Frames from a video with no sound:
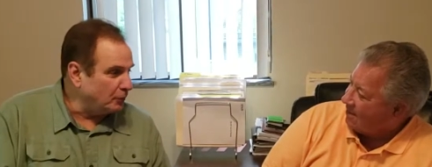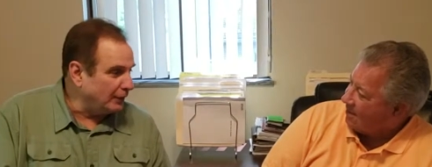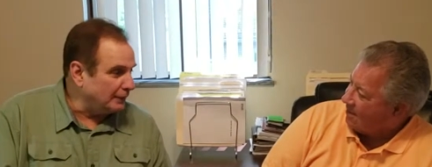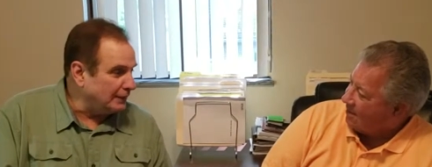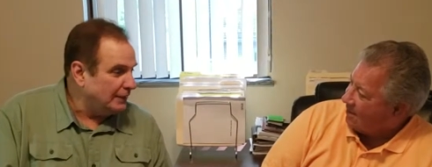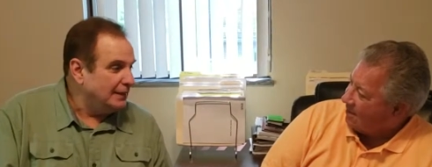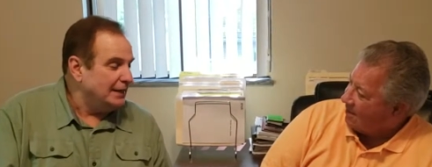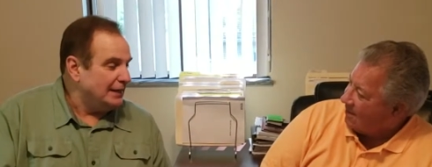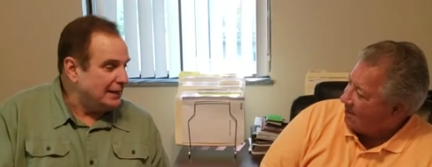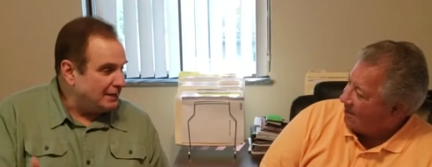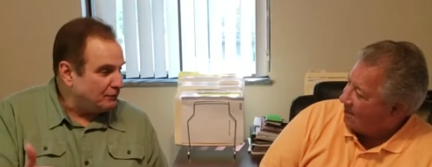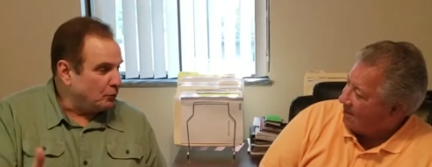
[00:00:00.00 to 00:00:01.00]
Speaker 1: Quigley.
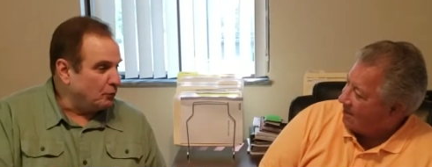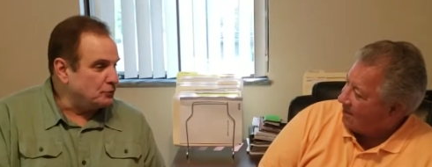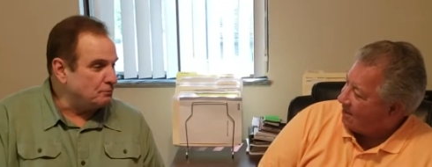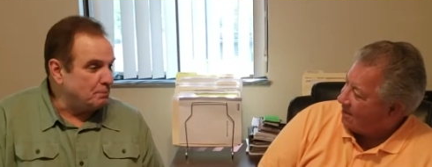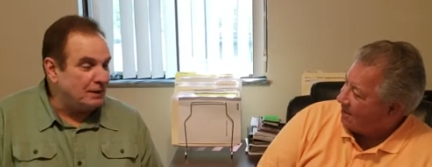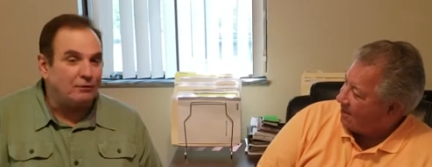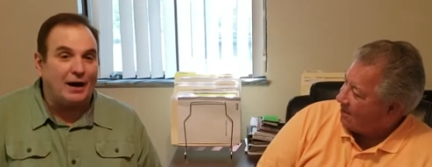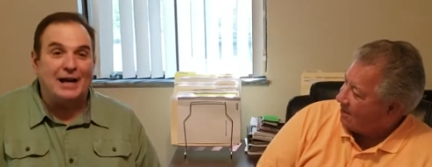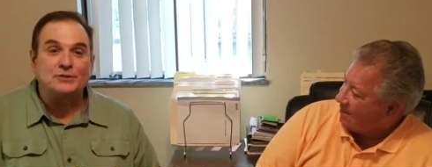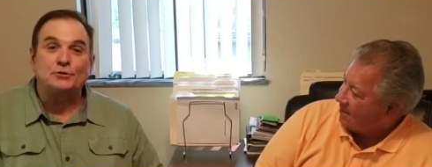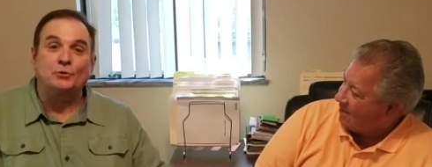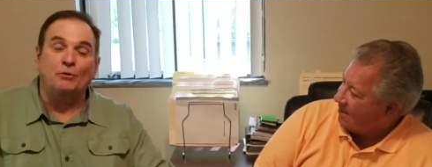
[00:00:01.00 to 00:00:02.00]
He, of course, Beaver High
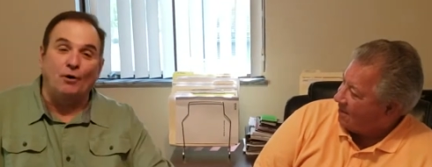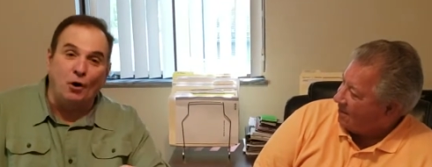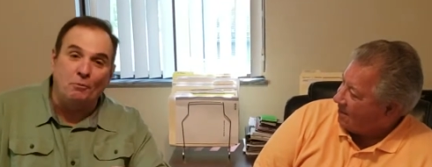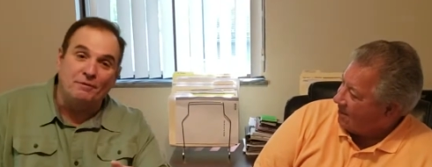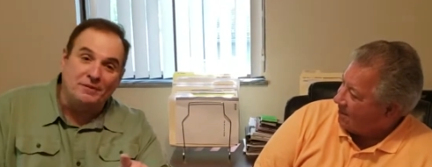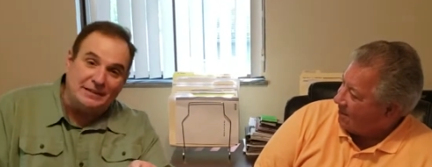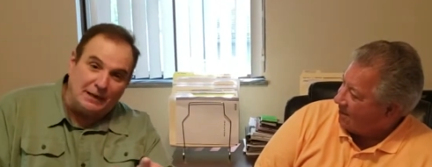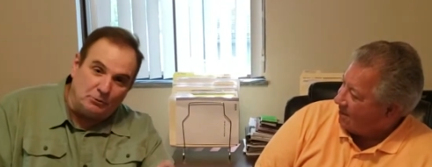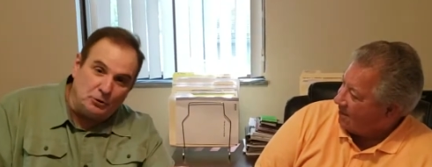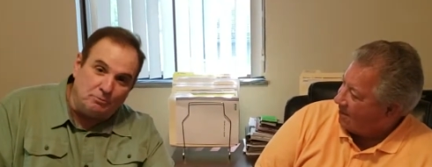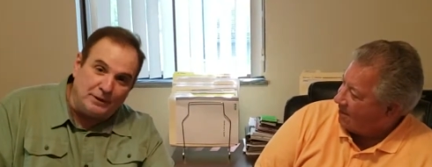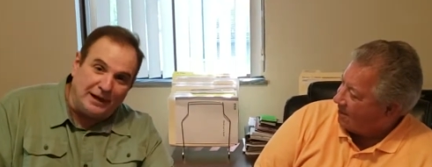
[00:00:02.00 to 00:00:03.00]
School, the home of the
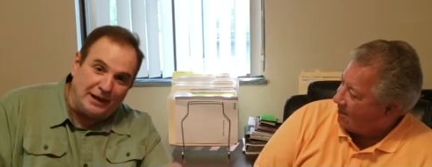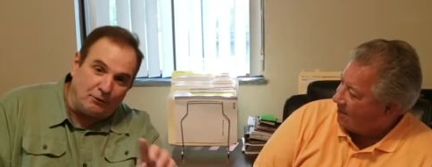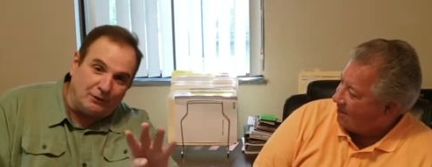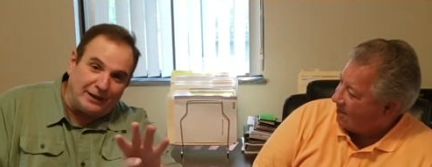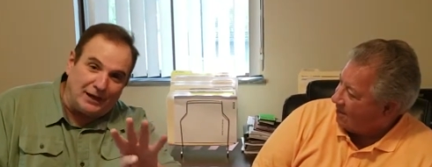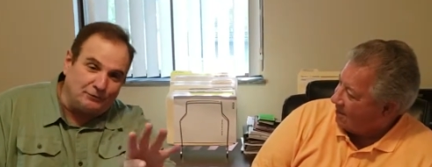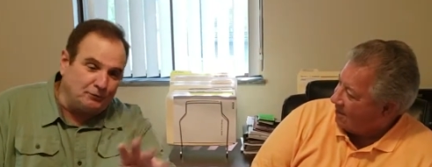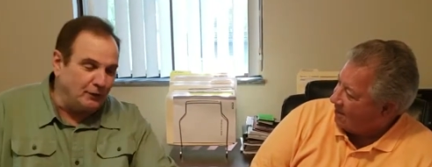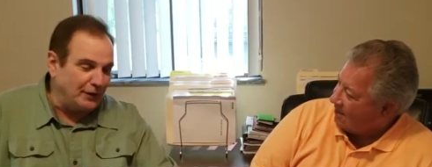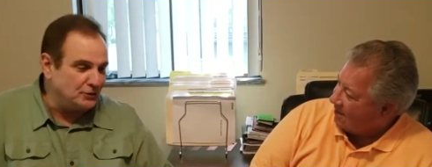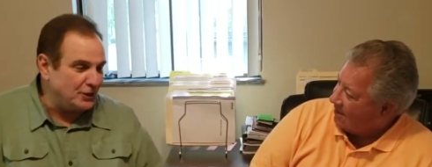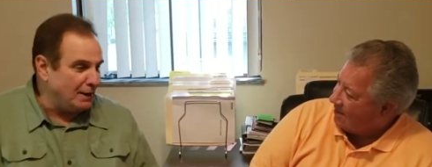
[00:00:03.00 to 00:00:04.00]
WPIAL Class
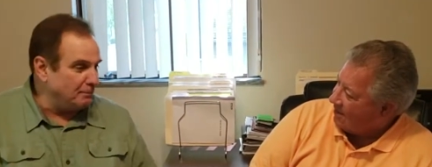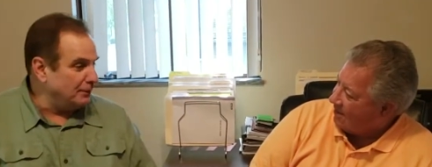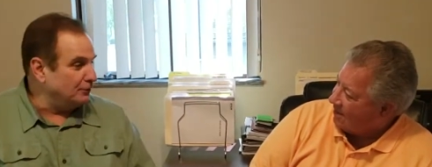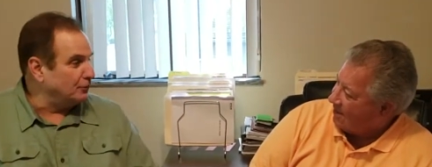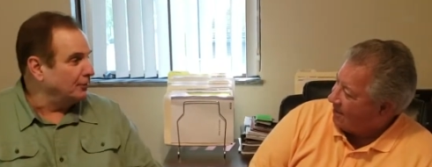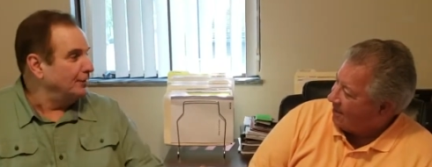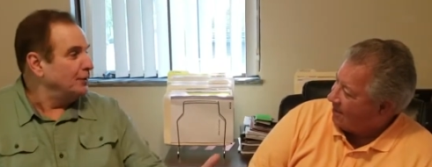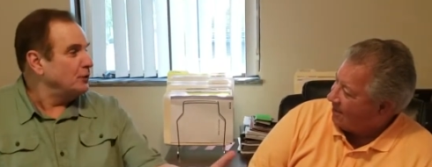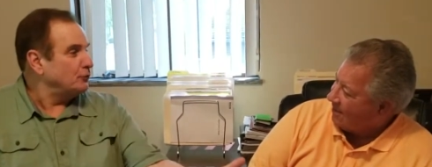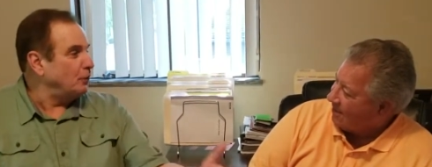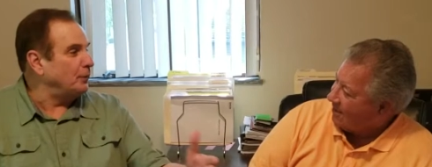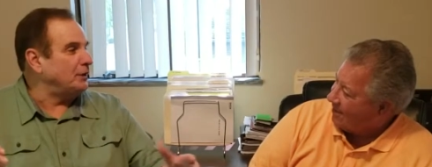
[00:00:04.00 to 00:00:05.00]
4A champions.
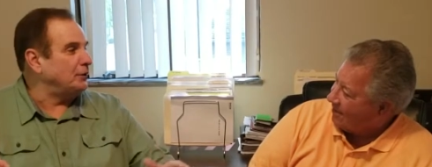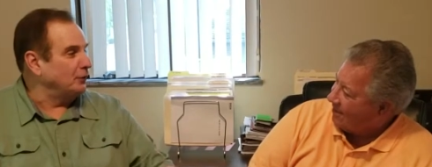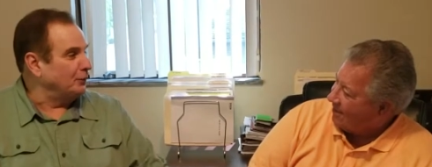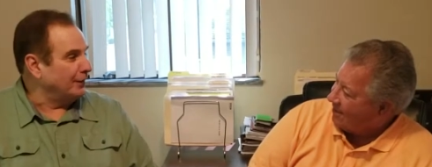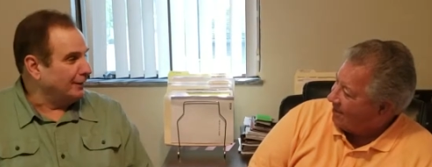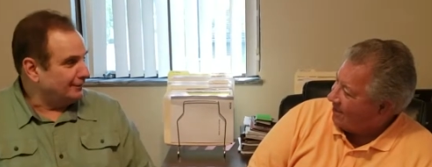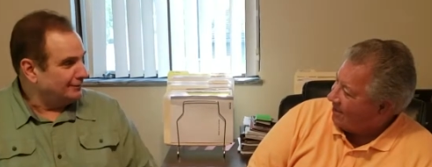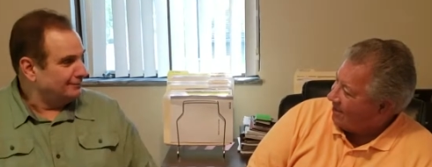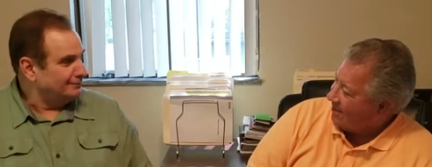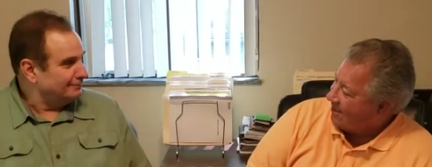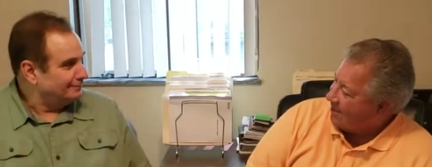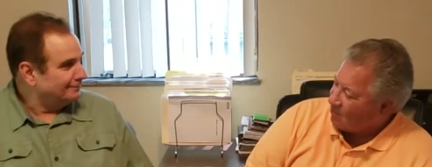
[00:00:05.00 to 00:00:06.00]
So what do you do here?
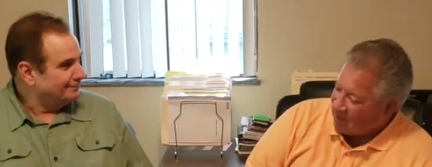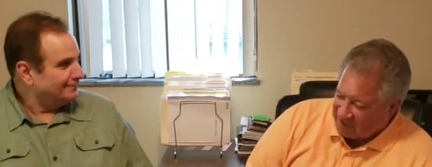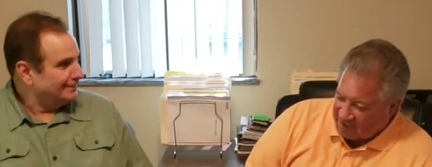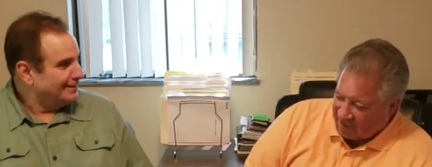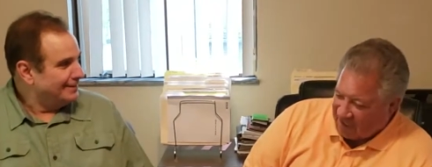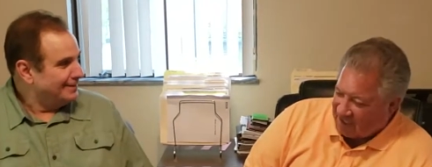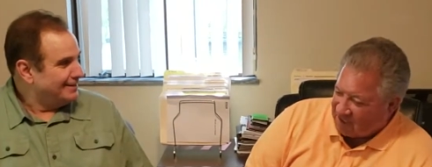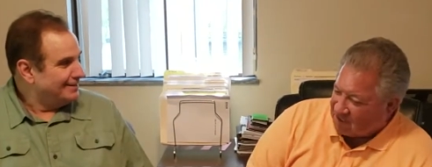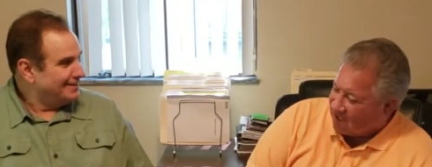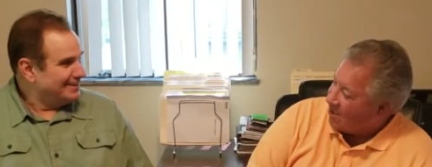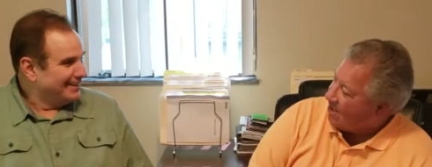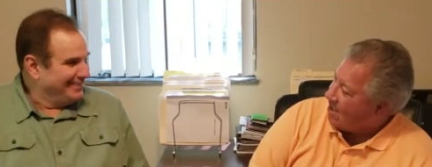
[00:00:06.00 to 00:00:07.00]
Speaker 2: Well, I sit in this
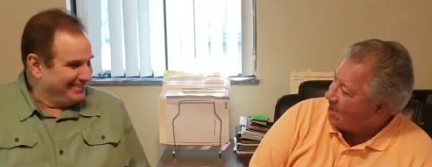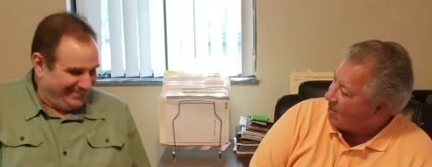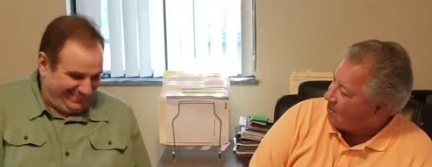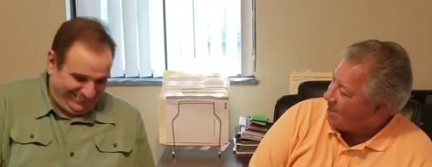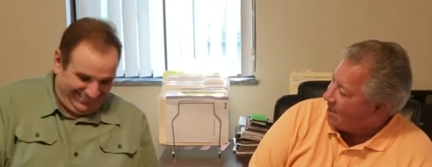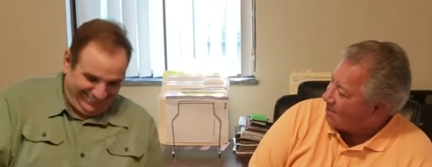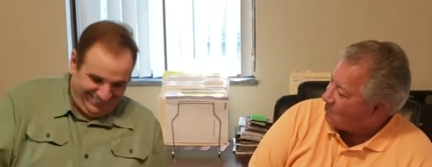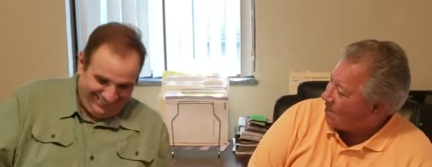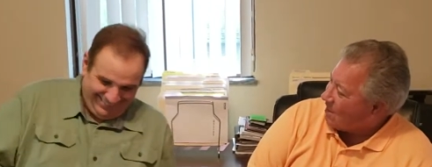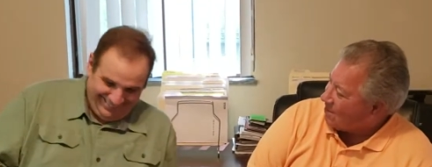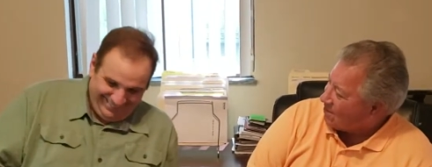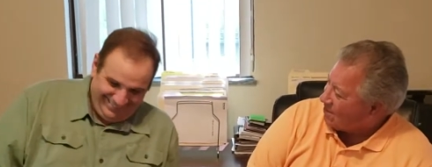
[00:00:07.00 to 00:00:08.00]
chair and occupy
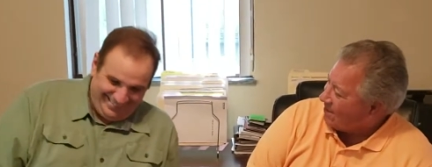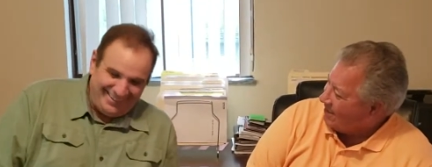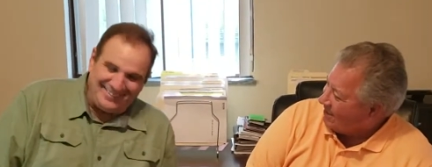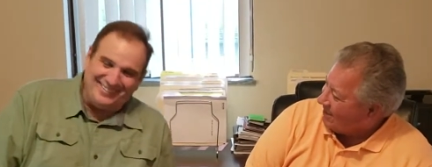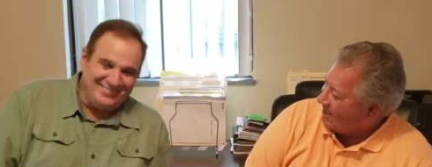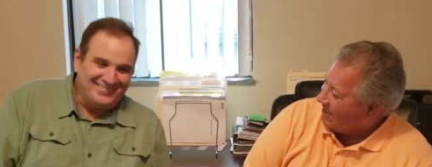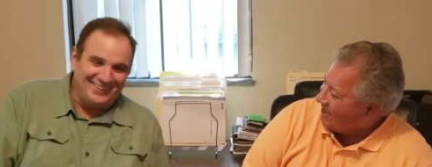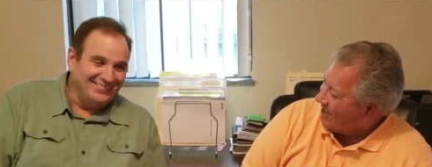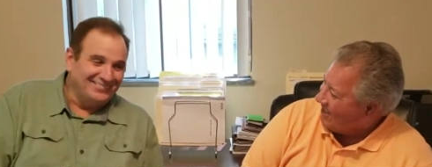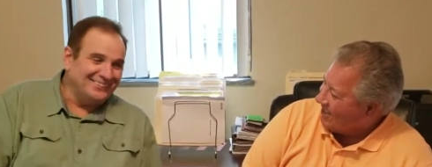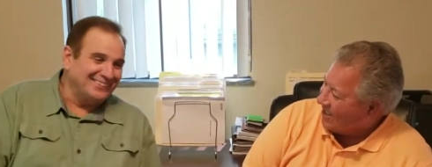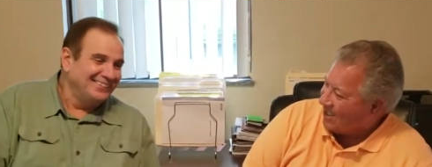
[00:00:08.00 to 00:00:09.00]
space. No, you
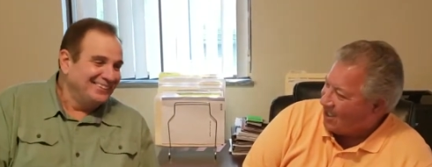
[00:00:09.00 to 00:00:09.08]
don't. Yeah.